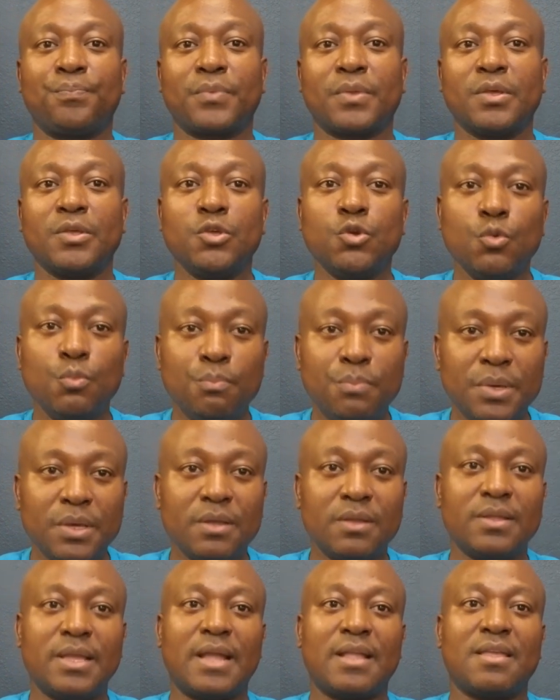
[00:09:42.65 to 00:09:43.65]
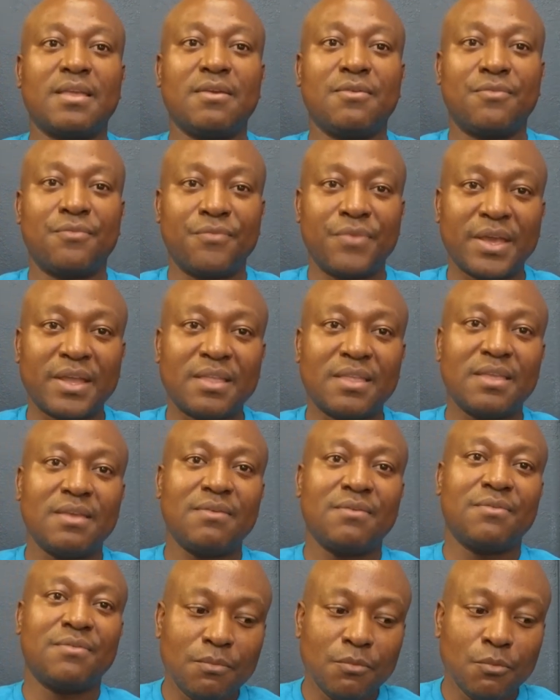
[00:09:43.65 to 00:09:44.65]
you build that
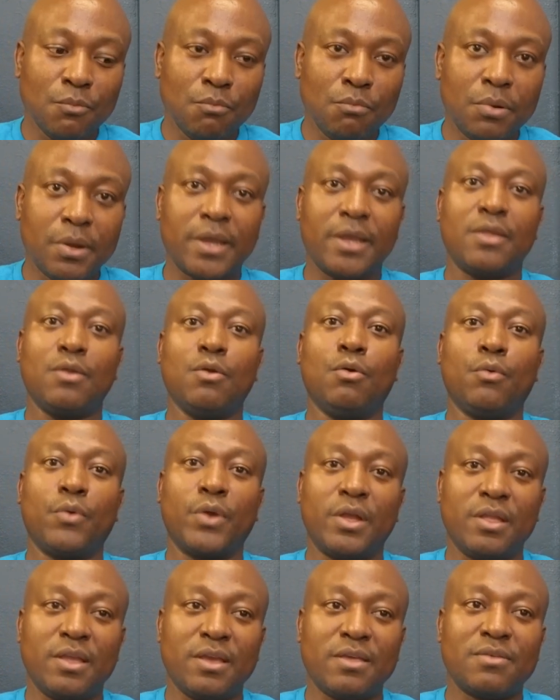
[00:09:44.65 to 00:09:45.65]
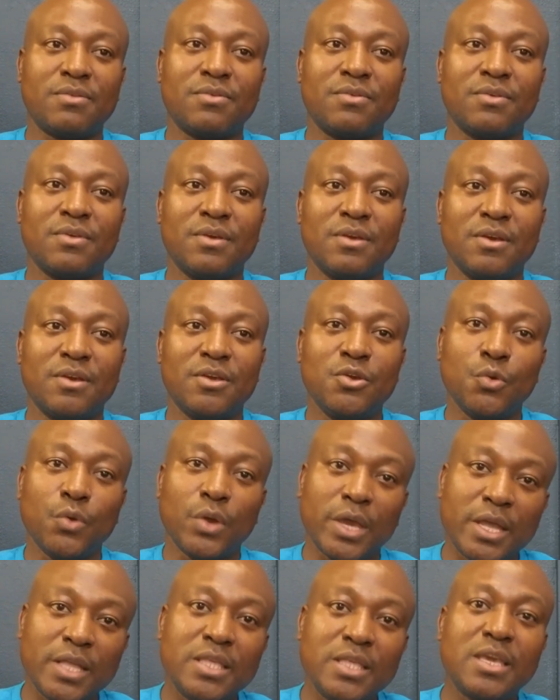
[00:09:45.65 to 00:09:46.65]
effective brand awareness. You
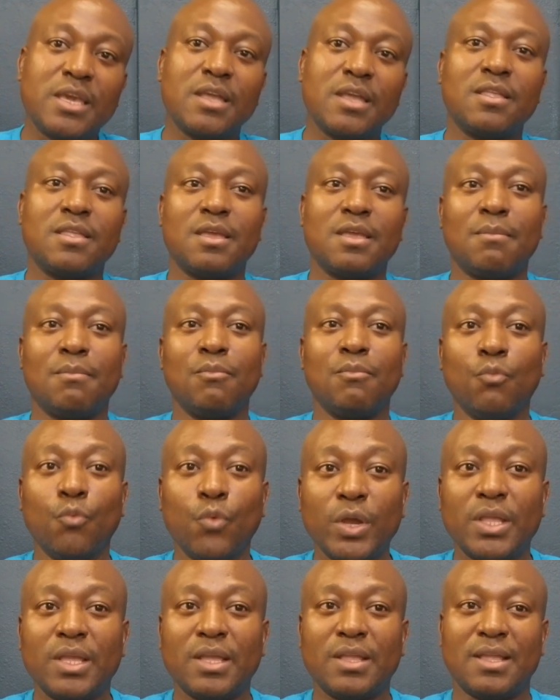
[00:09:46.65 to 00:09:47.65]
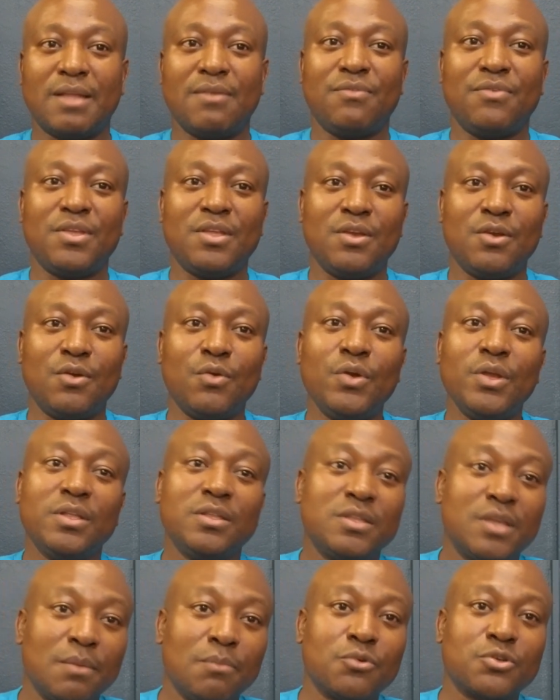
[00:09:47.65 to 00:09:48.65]
educate them within that video and
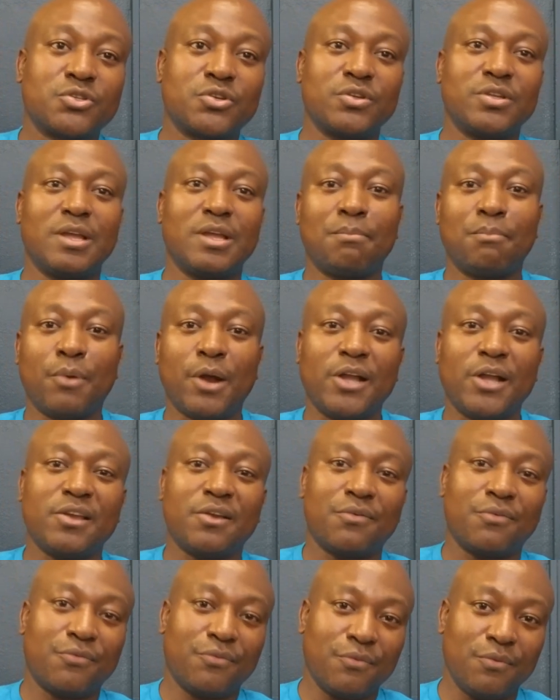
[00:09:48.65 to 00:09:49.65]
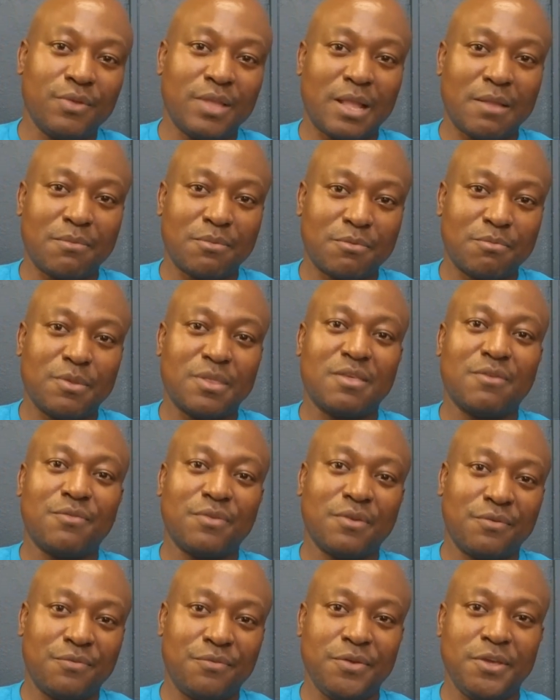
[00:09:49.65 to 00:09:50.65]
demonstrate that that
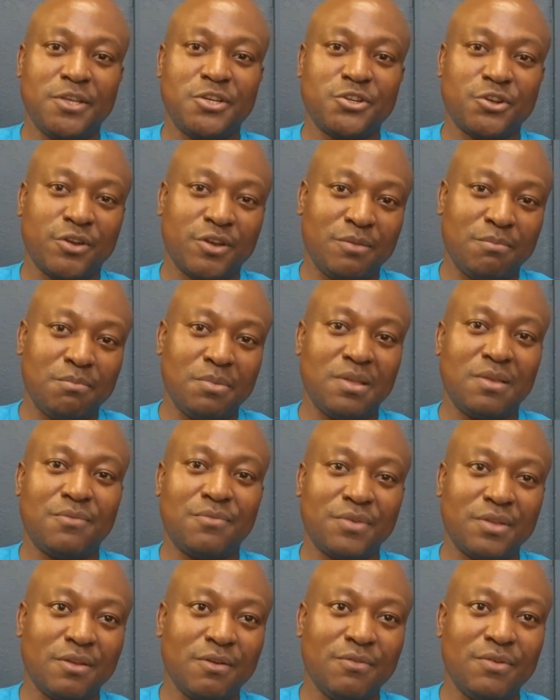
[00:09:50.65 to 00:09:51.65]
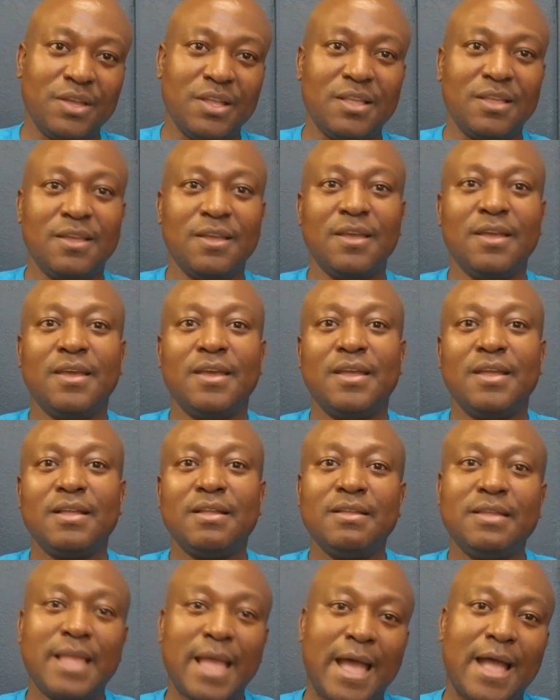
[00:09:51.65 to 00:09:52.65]
specific feature and benefit of it.
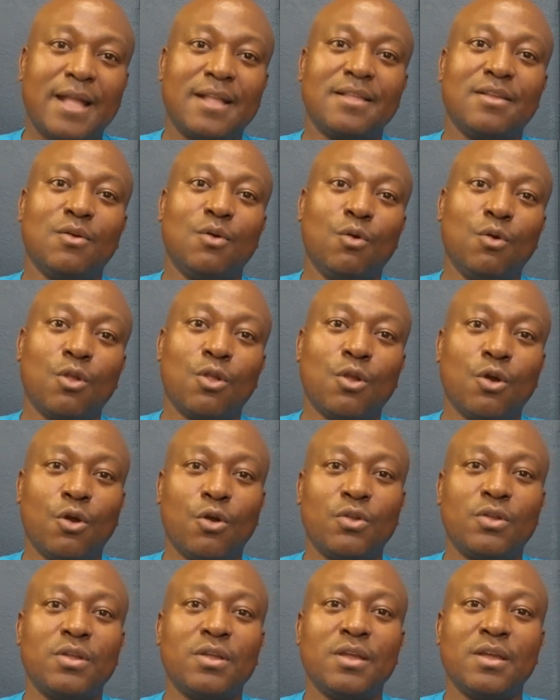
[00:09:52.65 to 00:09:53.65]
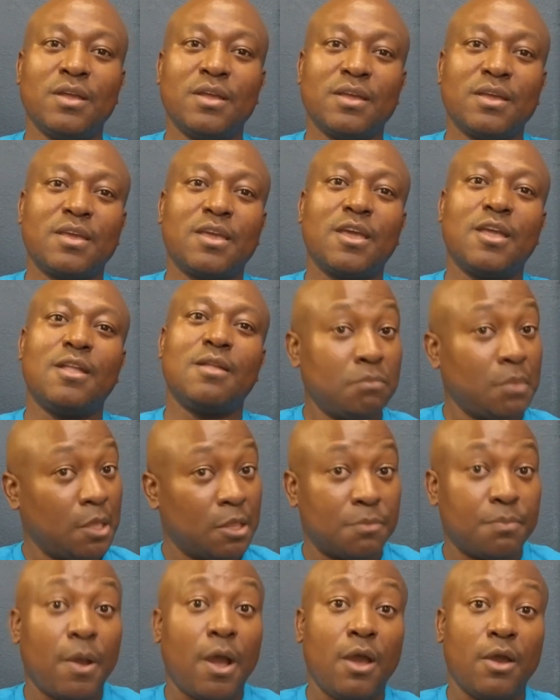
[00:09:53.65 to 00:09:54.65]
That alone can
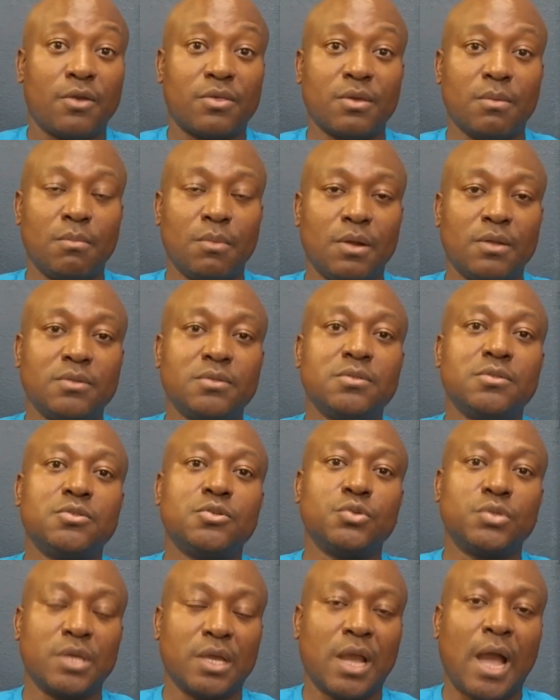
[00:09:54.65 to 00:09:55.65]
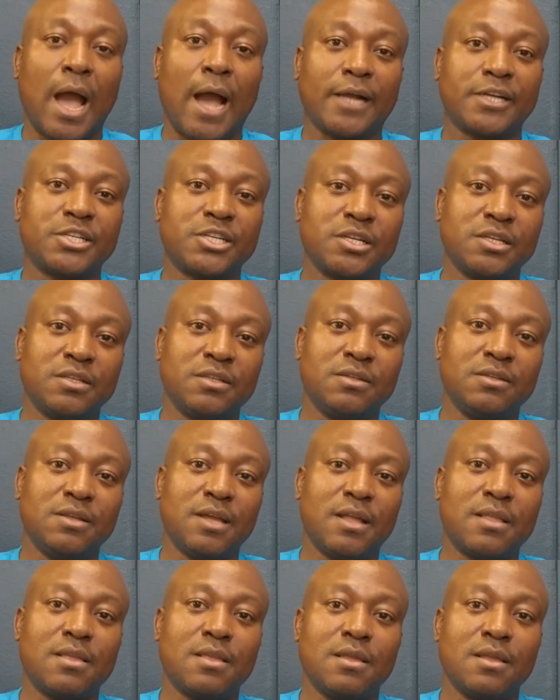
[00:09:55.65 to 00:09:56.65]
inspire someone to take action
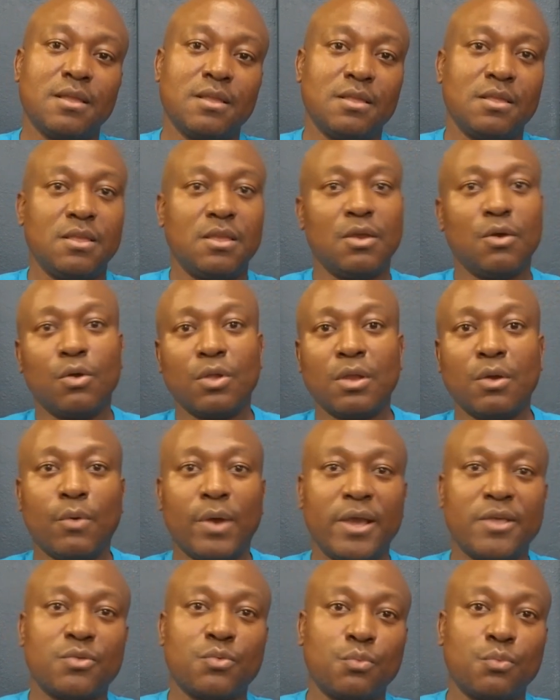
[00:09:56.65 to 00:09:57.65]
that they otherwise